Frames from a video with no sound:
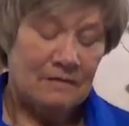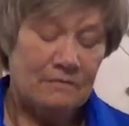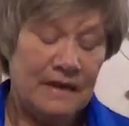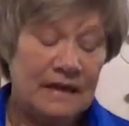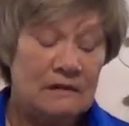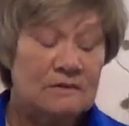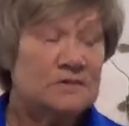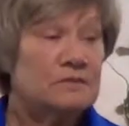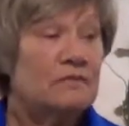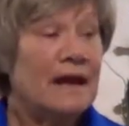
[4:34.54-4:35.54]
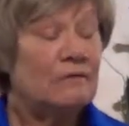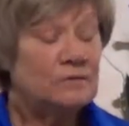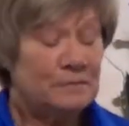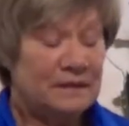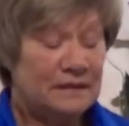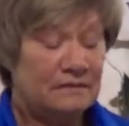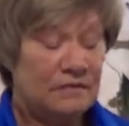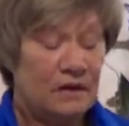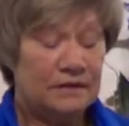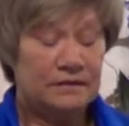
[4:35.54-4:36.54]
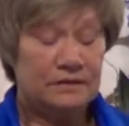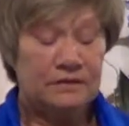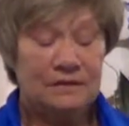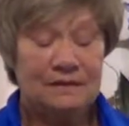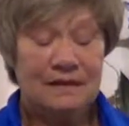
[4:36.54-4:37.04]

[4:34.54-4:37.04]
Veils surround me, Father,